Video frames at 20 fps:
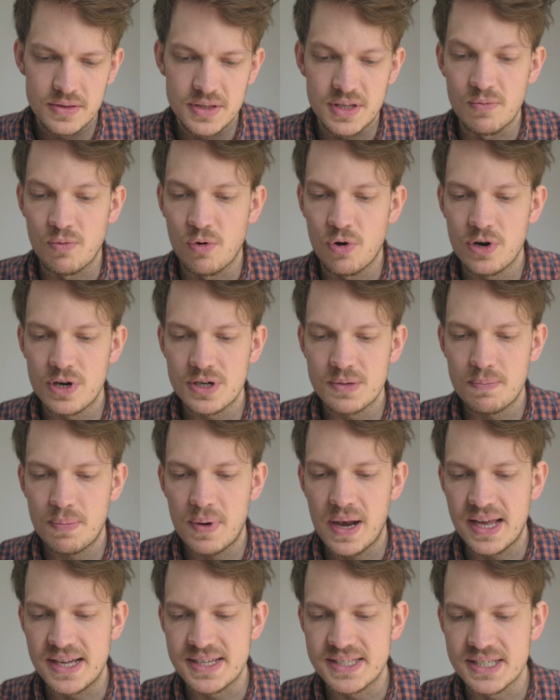The world
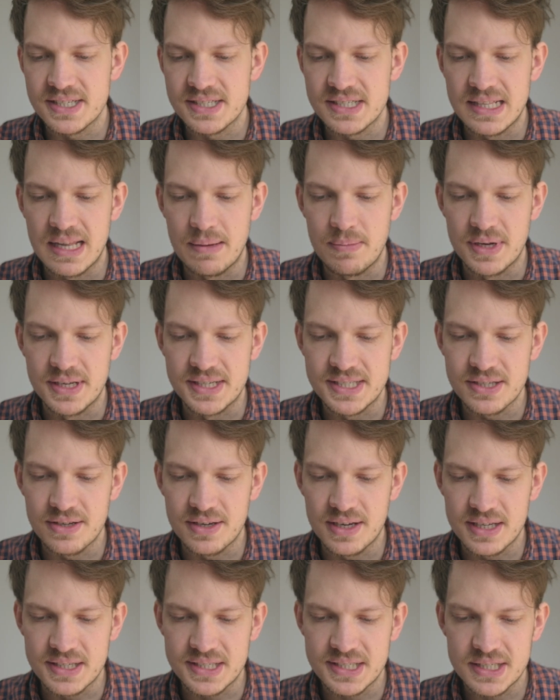places limits on
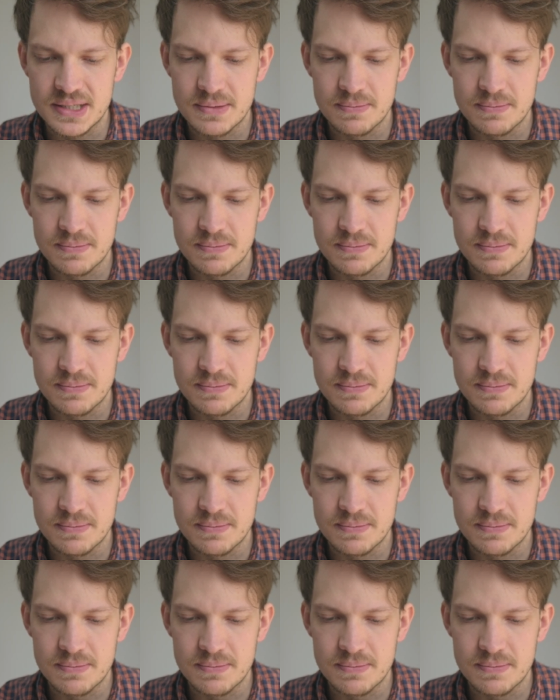us,